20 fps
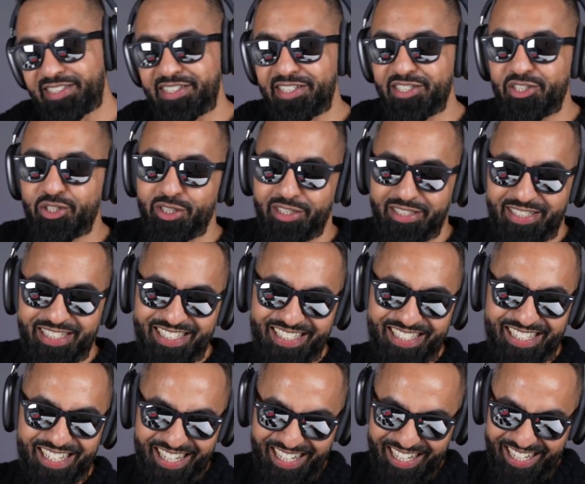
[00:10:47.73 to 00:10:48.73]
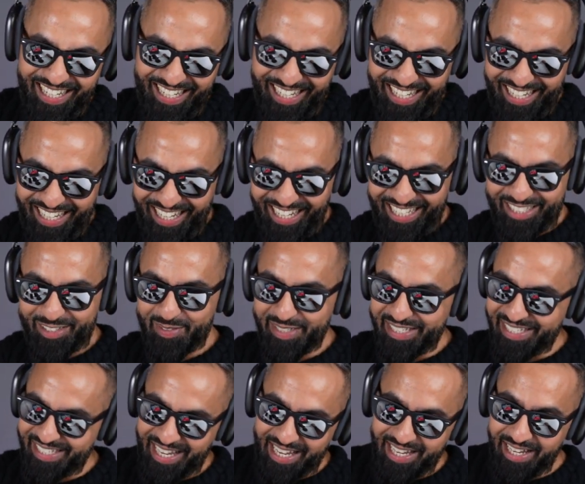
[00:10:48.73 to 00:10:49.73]
edition, as we
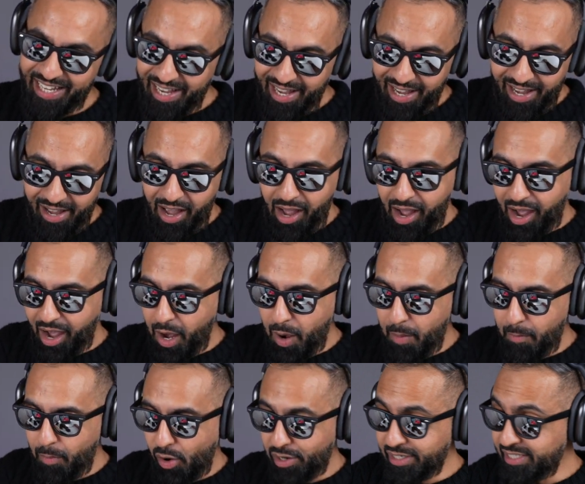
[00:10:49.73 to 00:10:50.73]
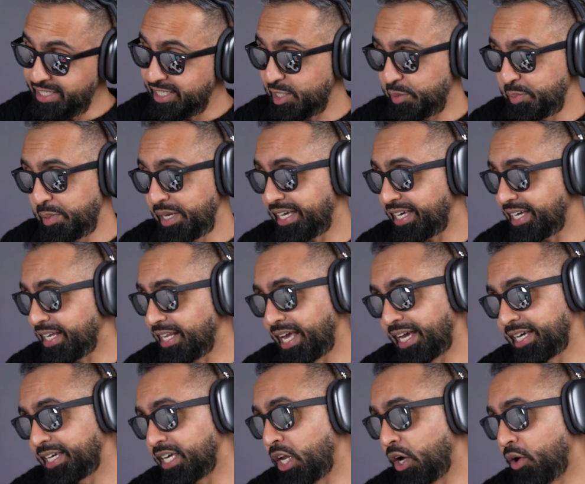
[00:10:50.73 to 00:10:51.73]
say. Honestly speaking,
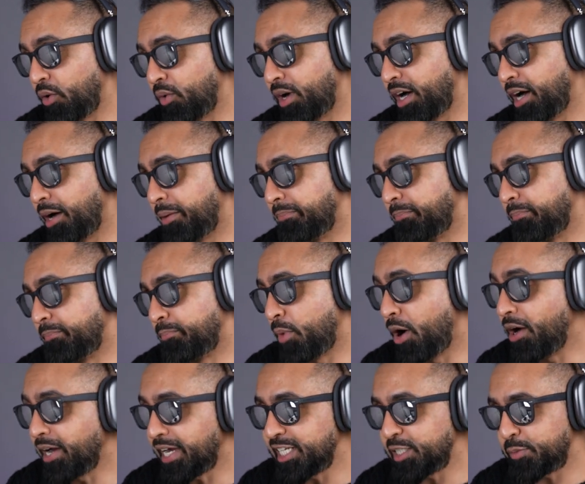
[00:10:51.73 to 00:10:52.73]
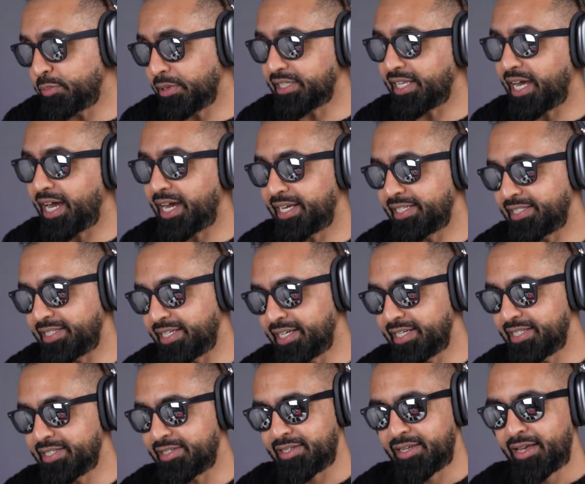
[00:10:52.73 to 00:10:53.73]
like, Marquez picked that as
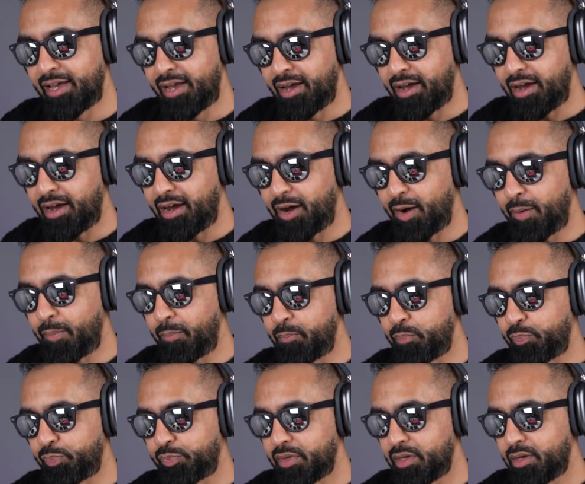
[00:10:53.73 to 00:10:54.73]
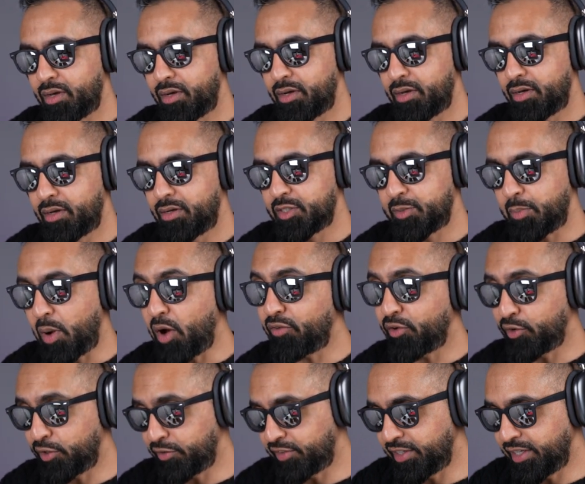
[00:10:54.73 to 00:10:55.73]
his
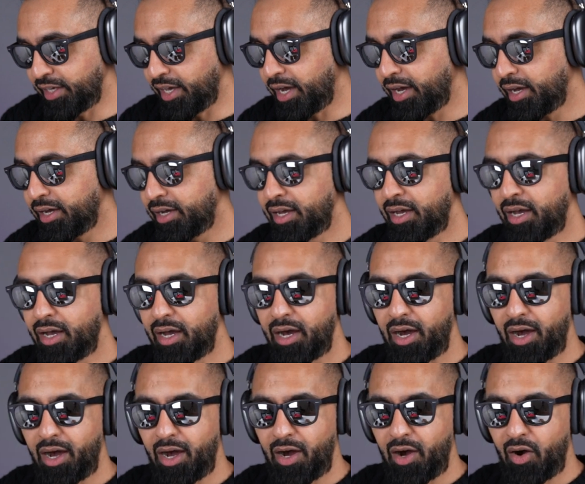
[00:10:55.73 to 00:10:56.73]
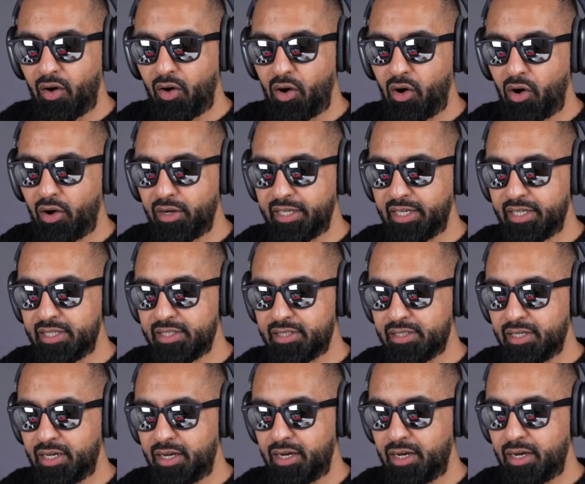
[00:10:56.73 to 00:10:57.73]
smartphone of the year on his
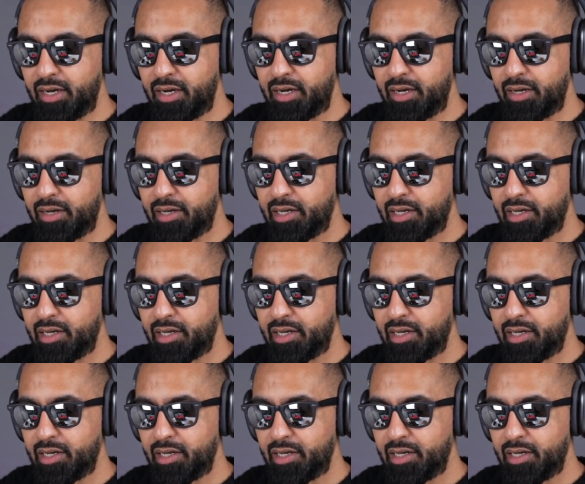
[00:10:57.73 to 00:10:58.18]
smartphone